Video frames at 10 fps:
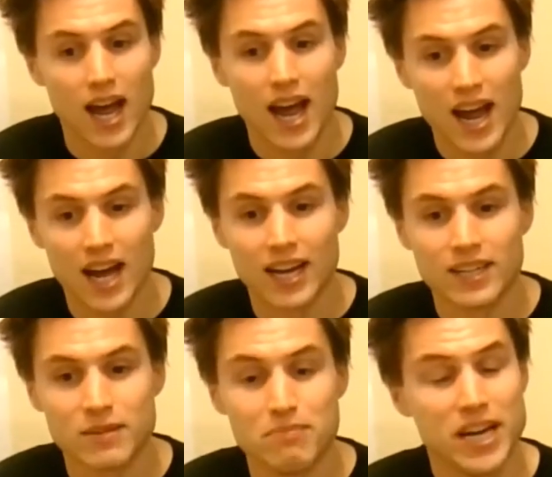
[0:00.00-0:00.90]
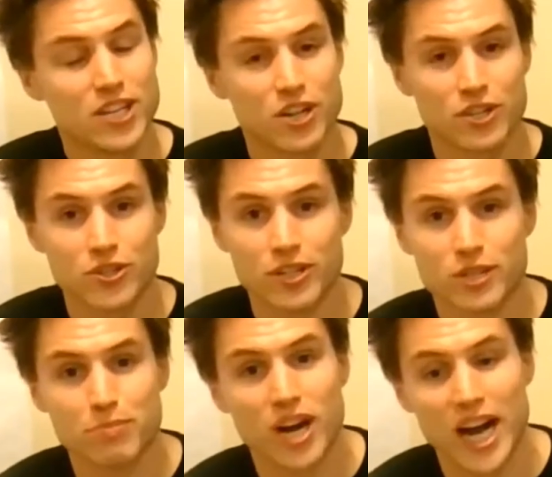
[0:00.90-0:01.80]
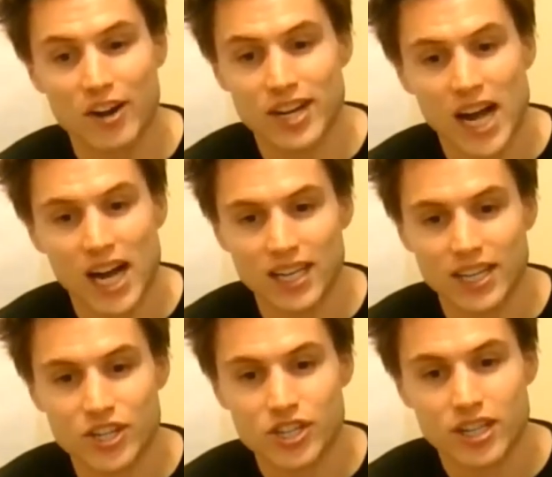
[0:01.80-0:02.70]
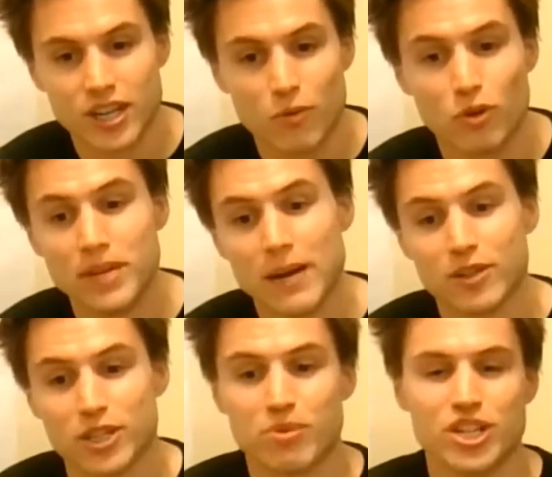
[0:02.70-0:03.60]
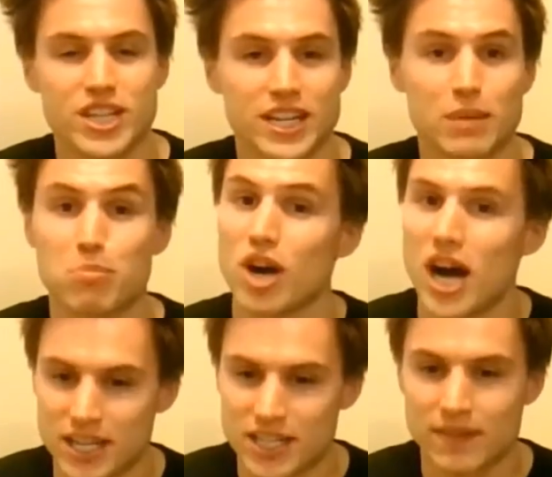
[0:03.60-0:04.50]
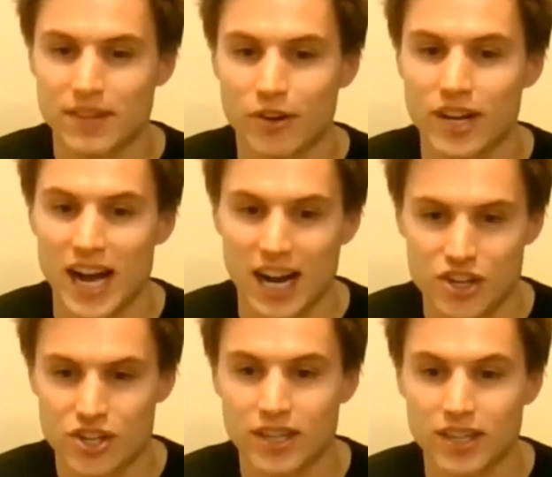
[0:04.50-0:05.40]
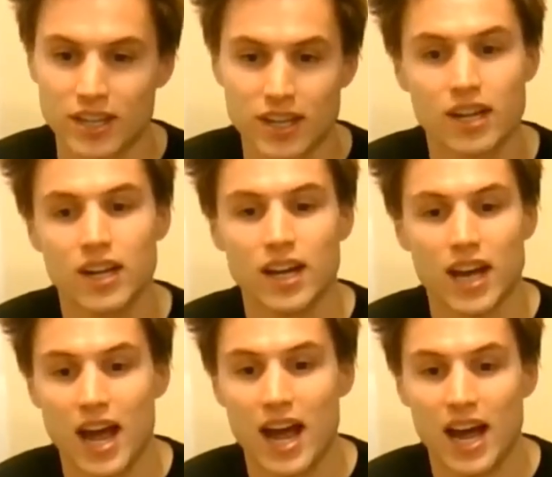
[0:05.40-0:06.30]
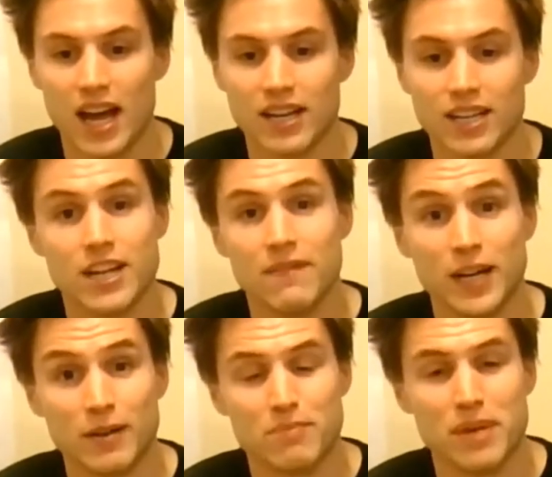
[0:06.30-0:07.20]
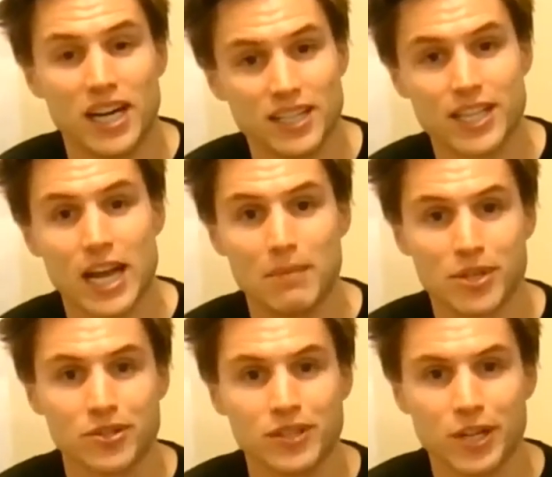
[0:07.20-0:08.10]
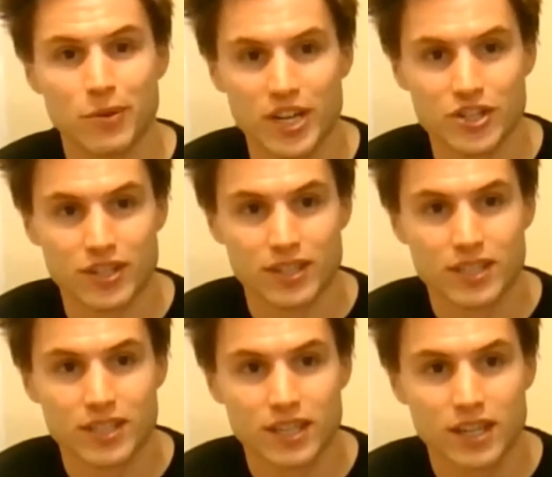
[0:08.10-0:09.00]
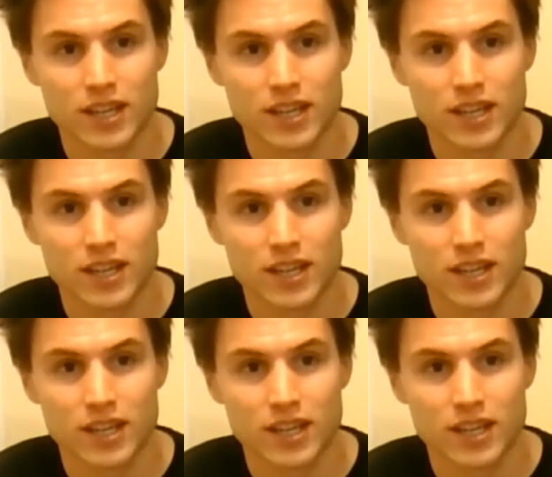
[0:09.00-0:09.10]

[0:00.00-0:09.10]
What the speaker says: and based on students' prior knowledge, we'll be able to predict the products of their reaction and develop balanced chemical equations.